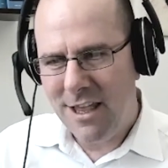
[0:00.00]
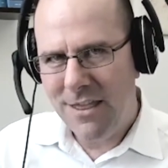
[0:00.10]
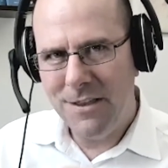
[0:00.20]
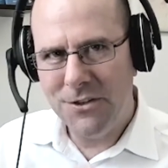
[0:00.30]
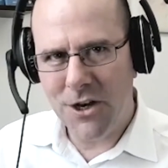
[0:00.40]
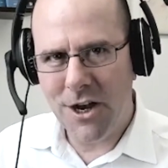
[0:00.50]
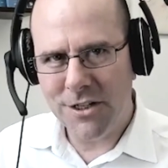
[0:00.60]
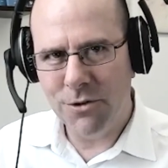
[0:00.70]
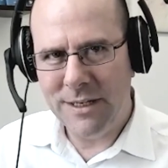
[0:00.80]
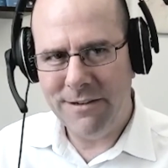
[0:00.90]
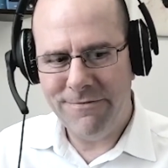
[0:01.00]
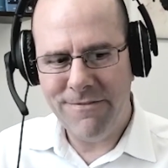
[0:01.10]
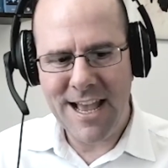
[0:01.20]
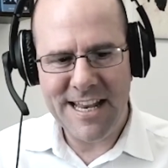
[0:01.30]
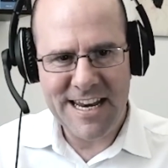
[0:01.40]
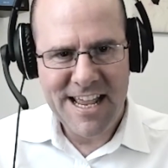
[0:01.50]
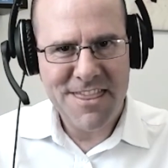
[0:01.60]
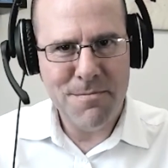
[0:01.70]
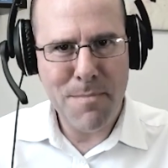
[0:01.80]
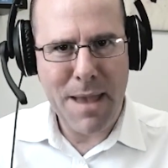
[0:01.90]
the data, we define the
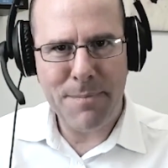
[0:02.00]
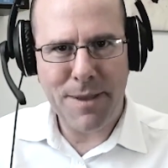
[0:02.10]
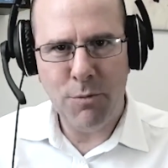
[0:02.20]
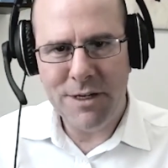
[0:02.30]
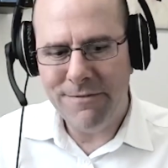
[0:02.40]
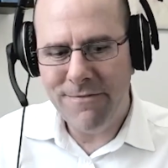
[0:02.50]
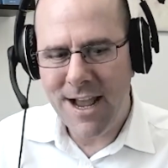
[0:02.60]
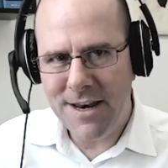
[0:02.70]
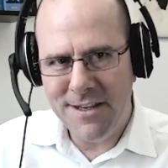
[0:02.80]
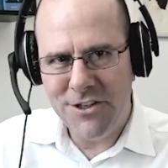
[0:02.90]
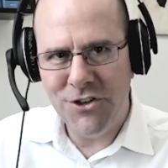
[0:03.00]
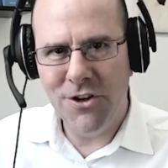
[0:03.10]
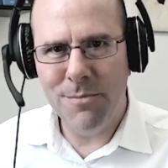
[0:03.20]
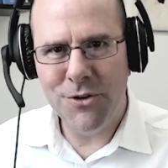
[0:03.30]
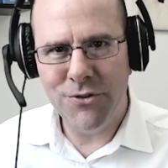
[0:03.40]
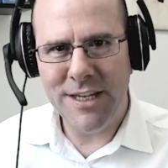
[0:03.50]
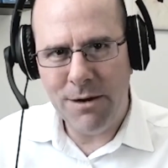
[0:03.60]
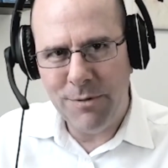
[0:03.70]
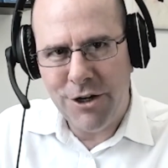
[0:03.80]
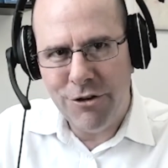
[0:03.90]
mapping, we define the geometry, and
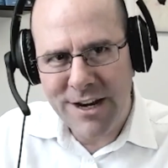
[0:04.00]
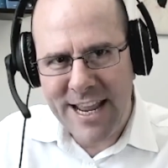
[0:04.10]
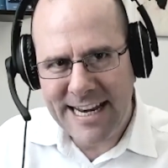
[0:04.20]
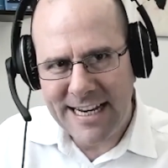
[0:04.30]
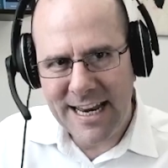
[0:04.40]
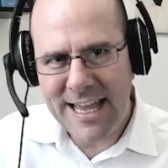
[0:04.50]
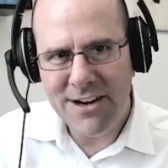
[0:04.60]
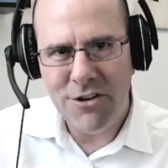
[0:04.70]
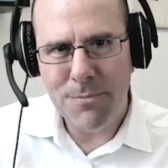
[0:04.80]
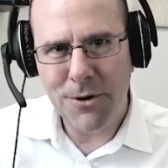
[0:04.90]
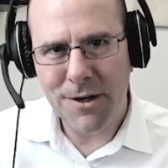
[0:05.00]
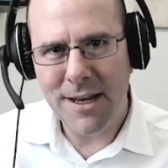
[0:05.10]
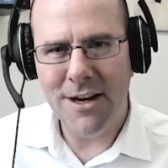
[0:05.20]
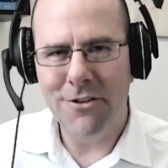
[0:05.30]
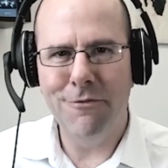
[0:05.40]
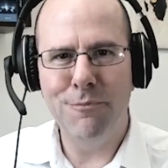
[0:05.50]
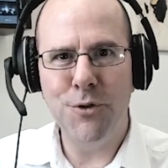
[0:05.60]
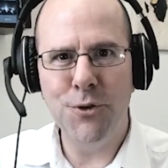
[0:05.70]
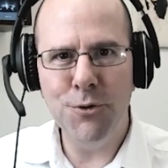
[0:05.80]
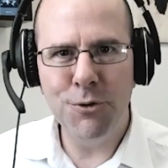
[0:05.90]
we create layer upon layer of
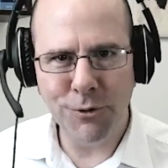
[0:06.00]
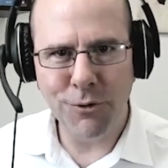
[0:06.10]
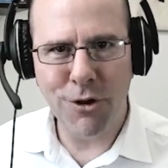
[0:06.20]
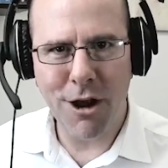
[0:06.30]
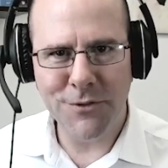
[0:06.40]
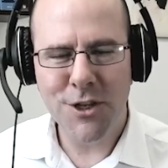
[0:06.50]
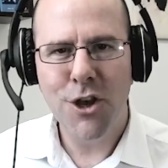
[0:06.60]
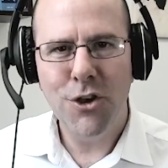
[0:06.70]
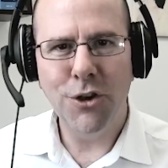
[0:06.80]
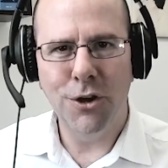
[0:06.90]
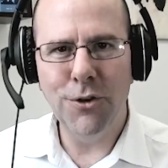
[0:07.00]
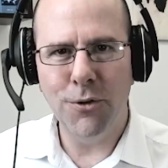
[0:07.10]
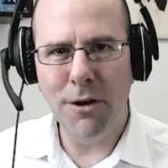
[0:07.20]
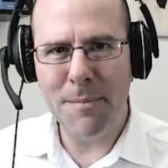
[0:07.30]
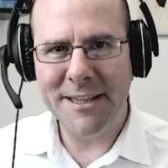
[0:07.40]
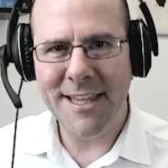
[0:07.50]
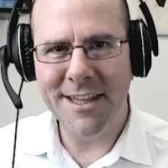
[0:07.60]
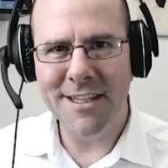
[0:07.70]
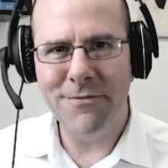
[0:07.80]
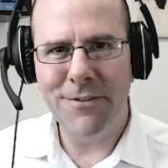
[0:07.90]
beautiful graphs. You'll learn all about that in
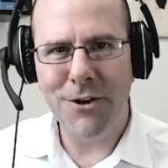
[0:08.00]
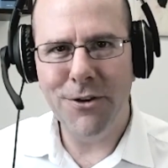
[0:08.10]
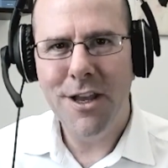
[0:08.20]
this video.